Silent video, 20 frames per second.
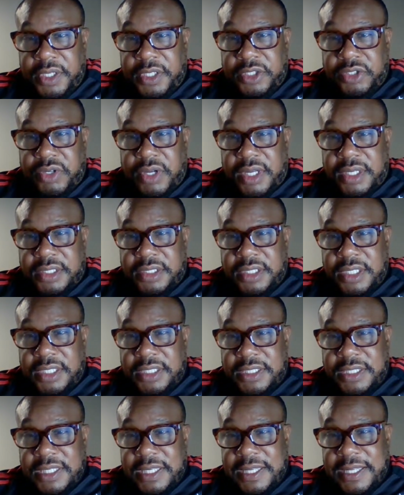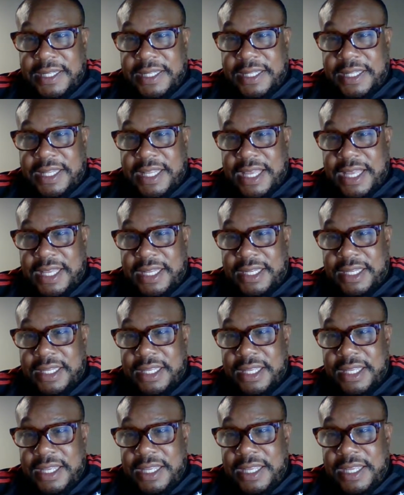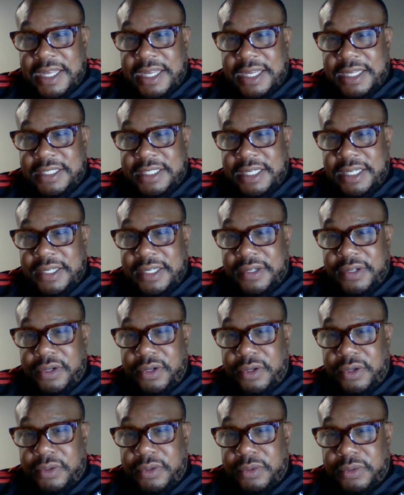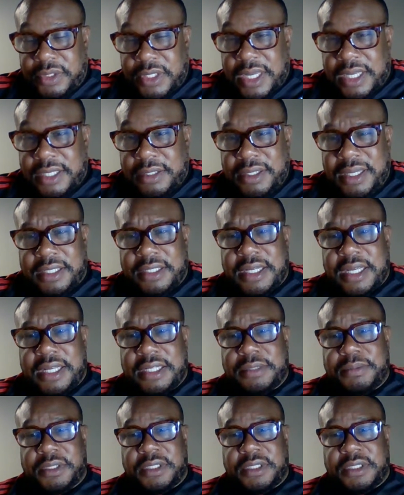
Tri-State said that I didn't know. Jasmine